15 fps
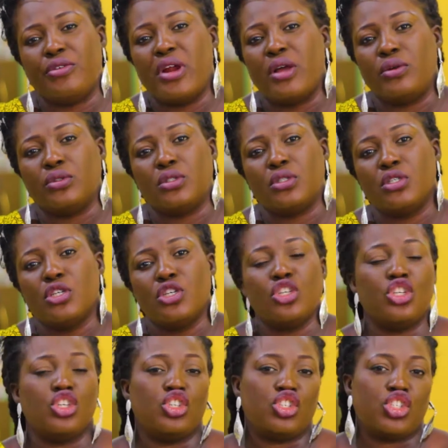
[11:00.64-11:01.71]
around.
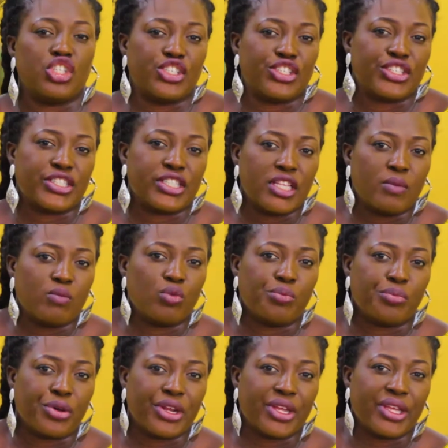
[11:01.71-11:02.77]
In Jesus' name we
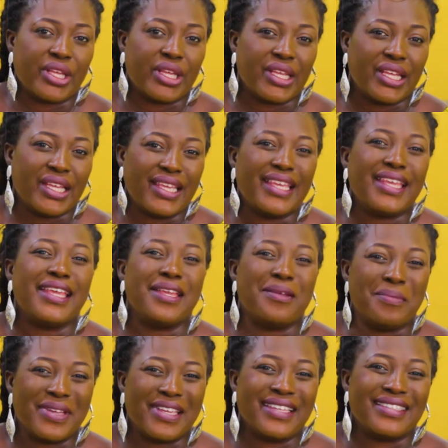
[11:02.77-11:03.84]
pray.
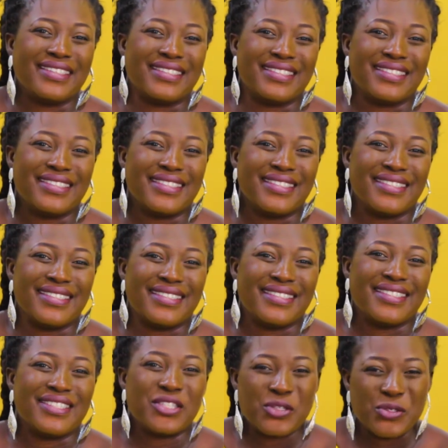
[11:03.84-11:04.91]
Amen.
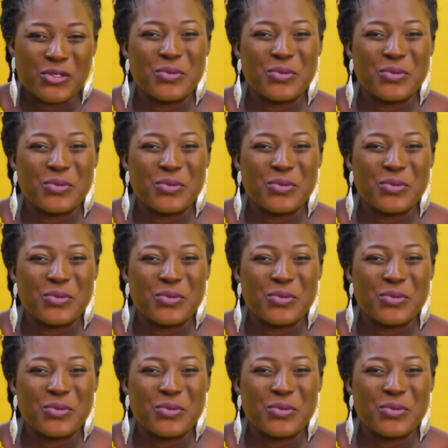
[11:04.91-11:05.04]
See you